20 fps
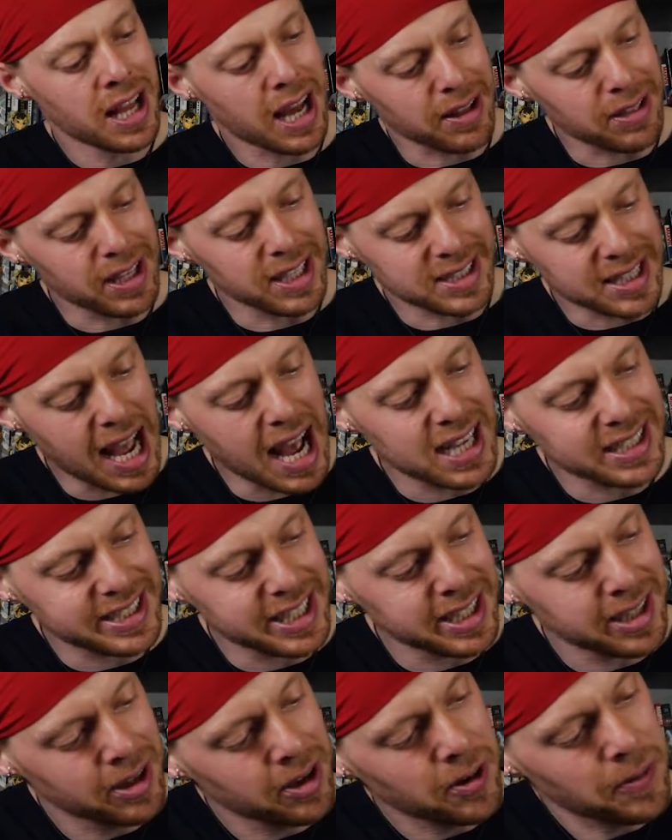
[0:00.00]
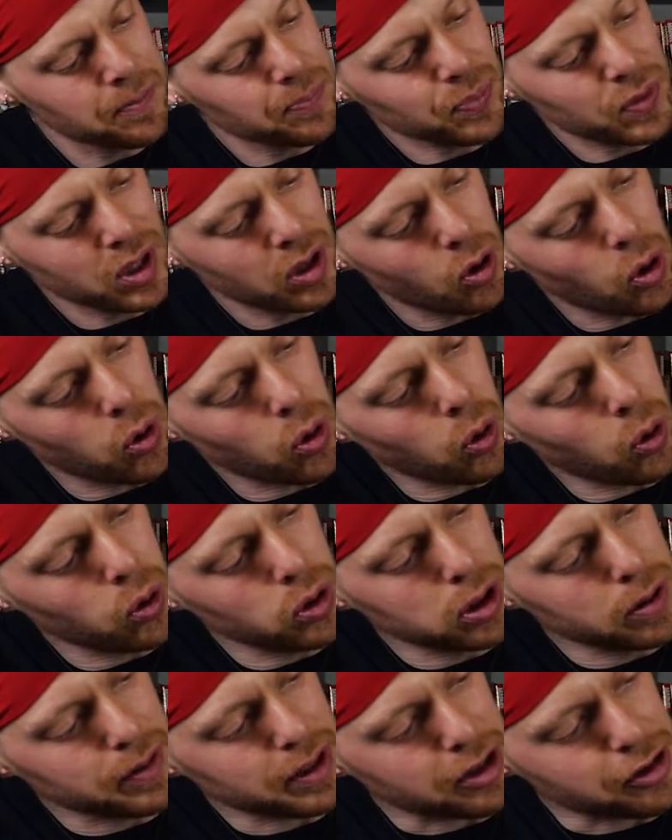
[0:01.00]
and this has it
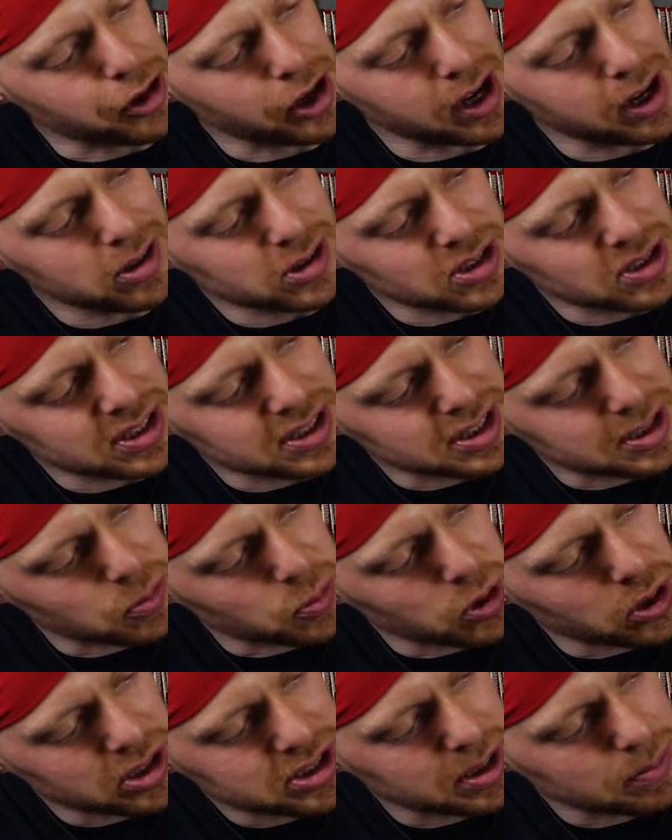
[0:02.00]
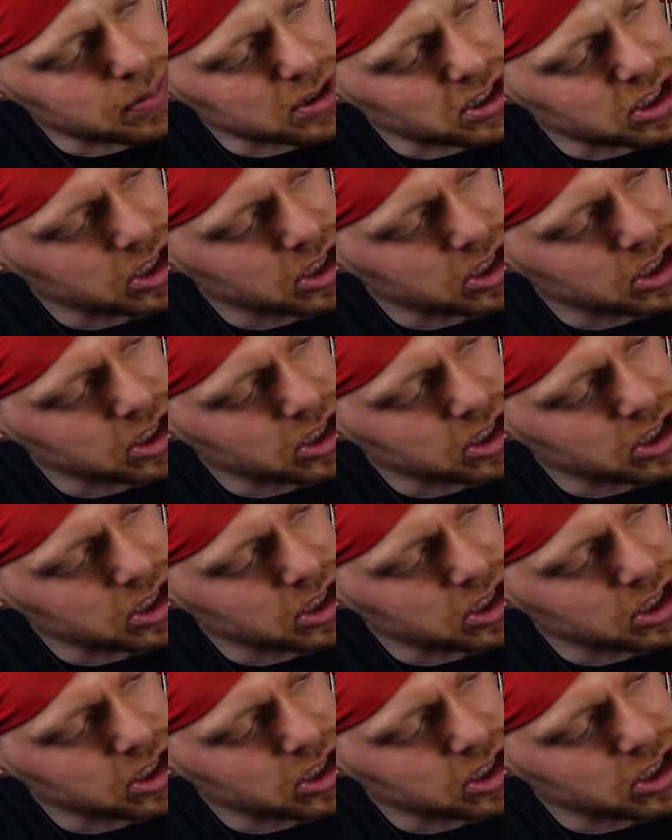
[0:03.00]
all over the trousers as it works up the